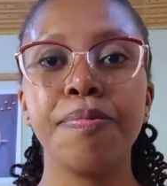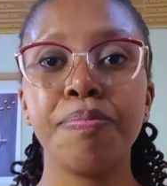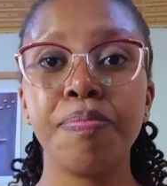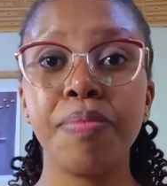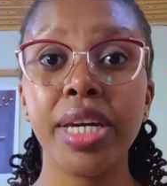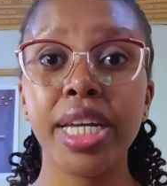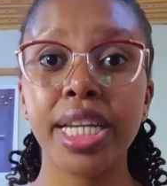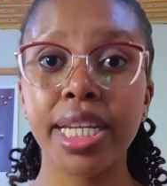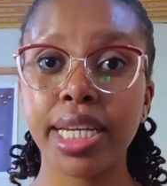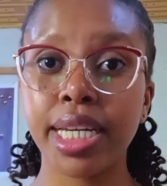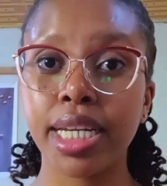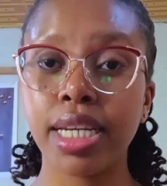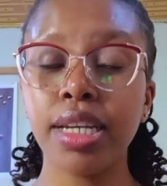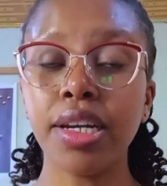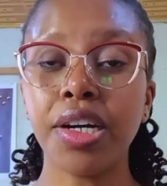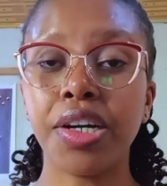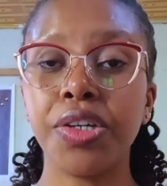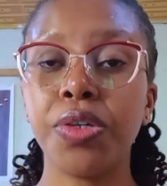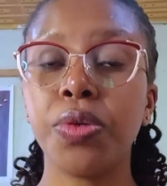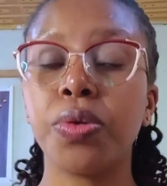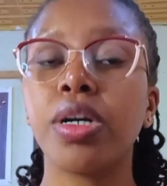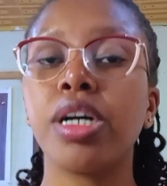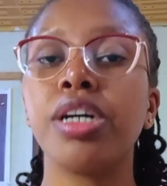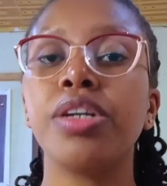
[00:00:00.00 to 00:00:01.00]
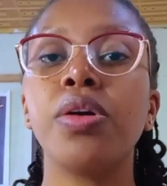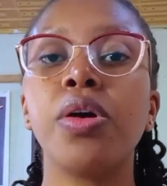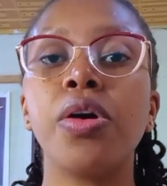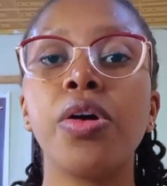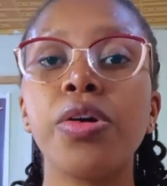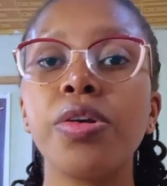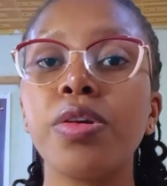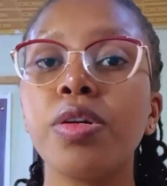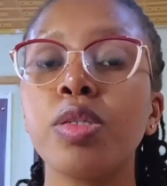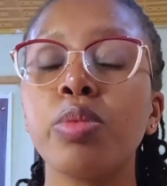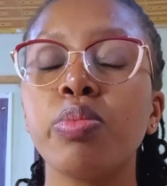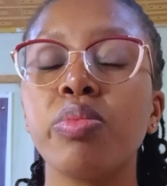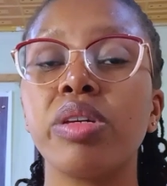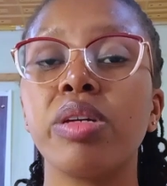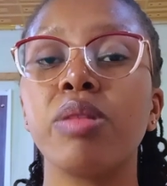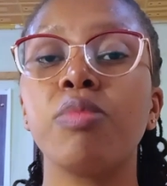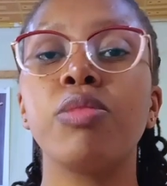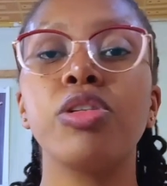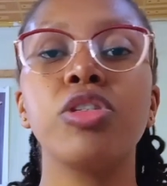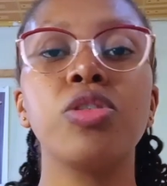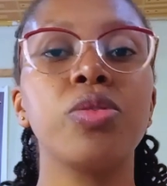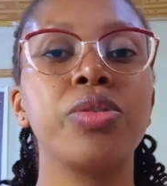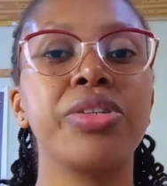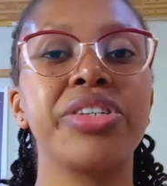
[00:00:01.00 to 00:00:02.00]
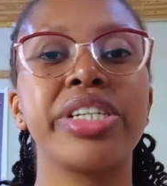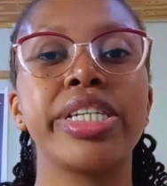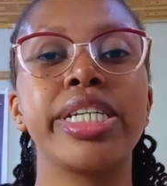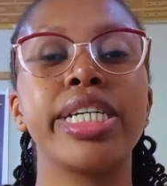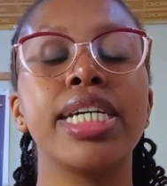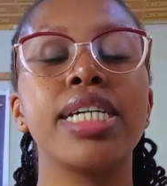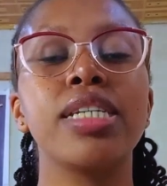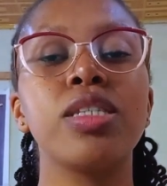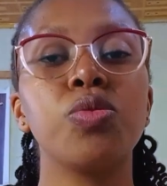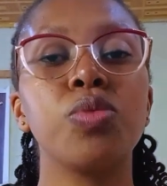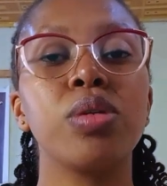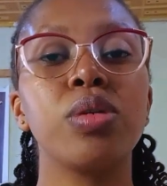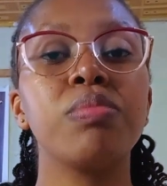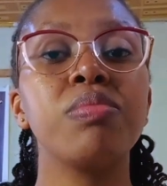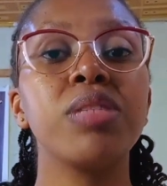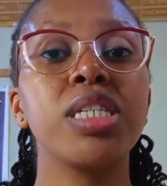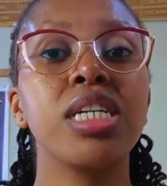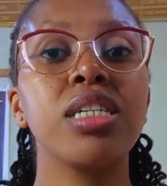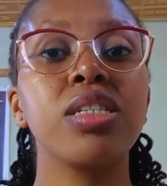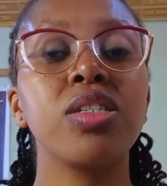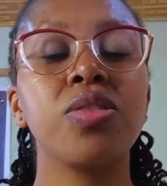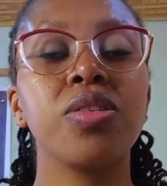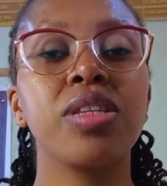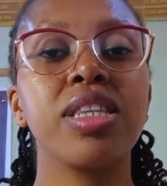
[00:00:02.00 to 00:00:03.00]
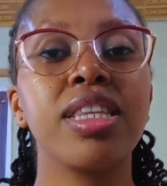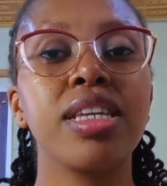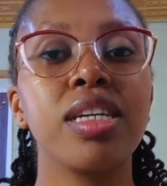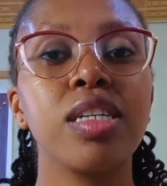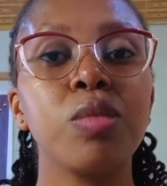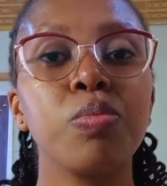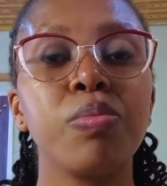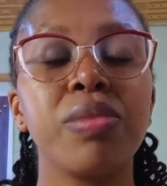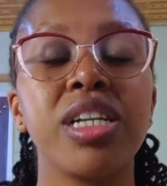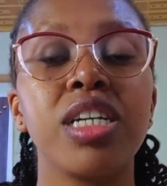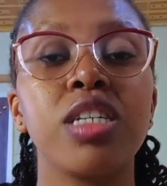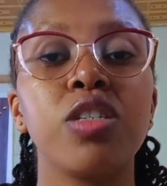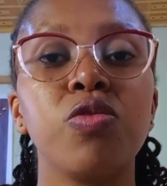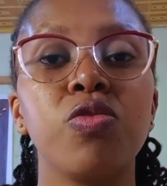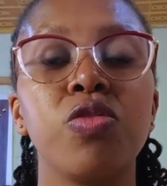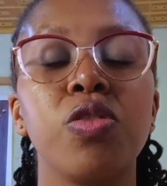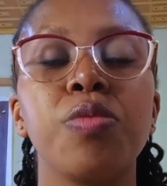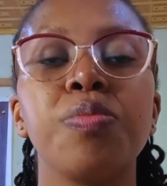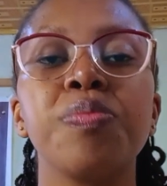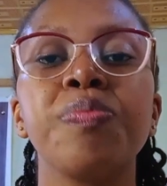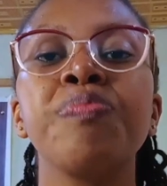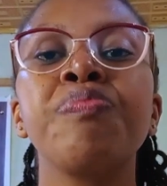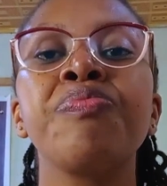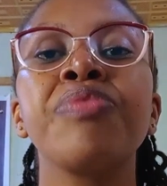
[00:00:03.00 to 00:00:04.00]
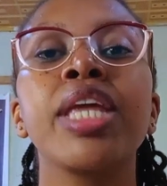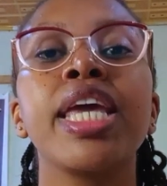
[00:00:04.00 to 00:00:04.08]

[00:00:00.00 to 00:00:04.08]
meaning you can always be able to create websites on this platform